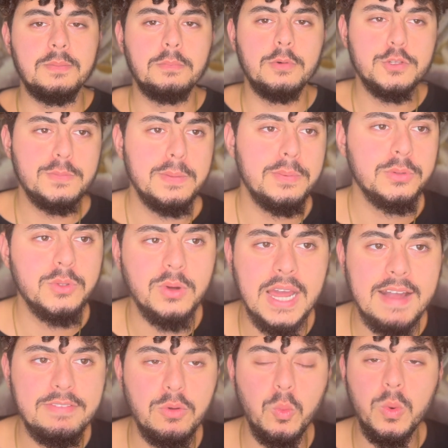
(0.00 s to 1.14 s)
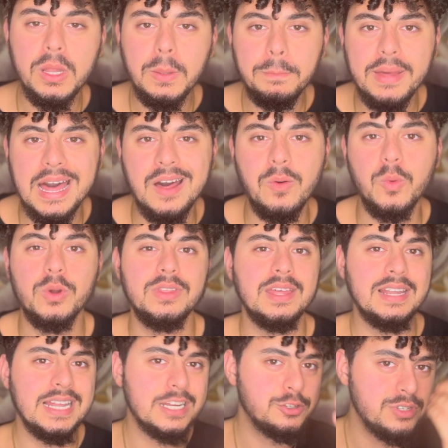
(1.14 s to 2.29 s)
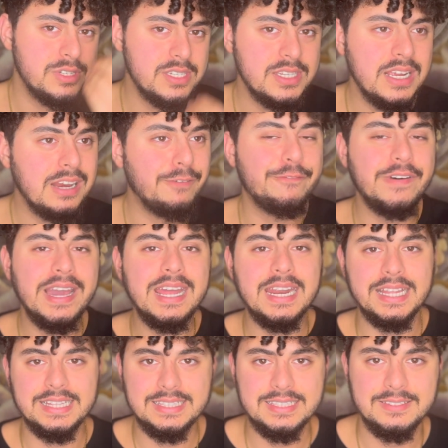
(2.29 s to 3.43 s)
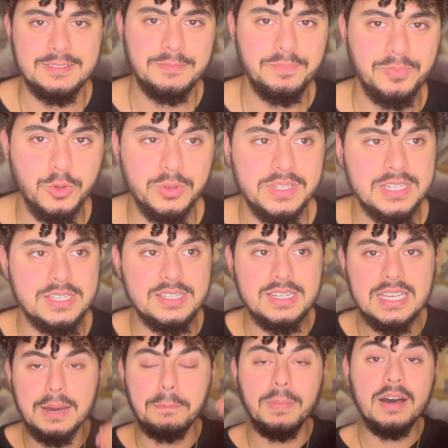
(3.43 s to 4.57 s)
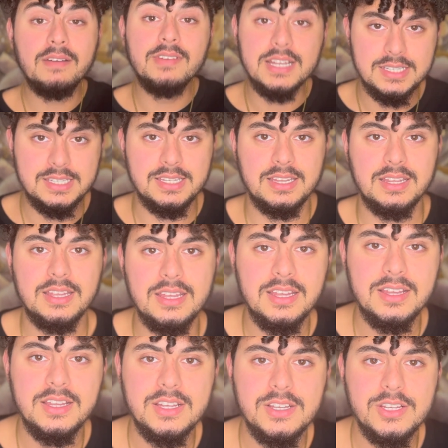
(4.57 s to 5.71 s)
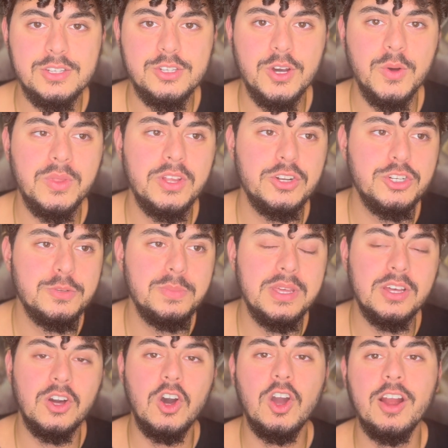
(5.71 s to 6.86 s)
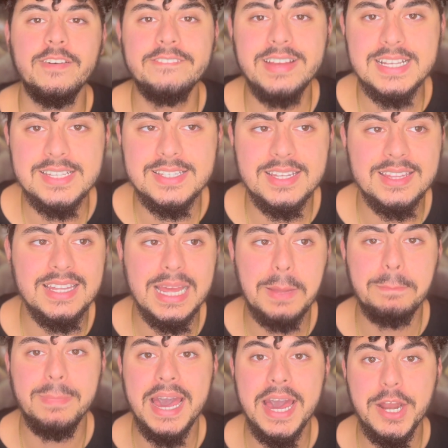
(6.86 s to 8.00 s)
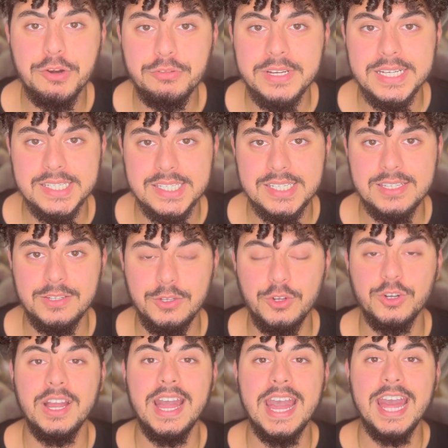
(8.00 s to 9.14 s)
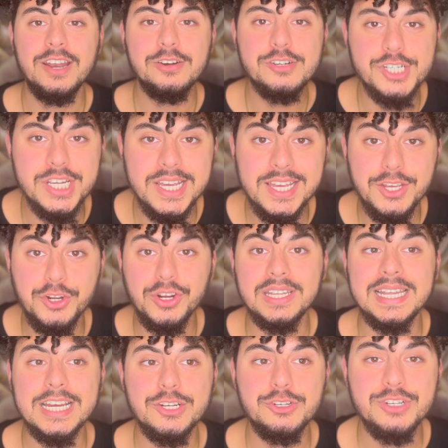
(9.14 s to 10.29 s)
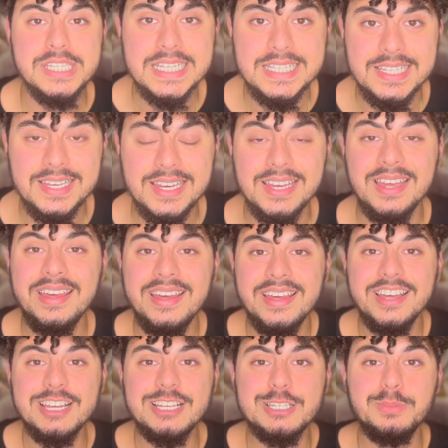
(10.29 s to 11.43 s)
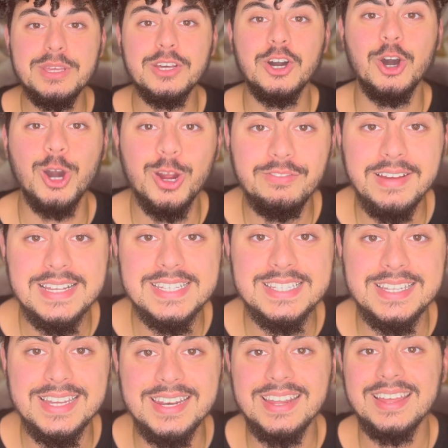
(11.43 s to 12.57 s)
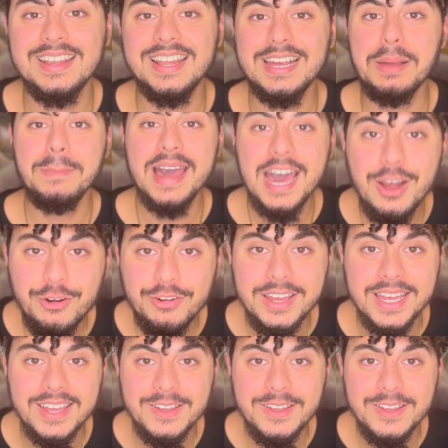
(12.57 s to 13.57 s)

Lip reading: most people don't have the willpower or the electricity to fight it or to see above it. So they're just being harvested like batteries. Your energy, your electricity is being harvested like a battery.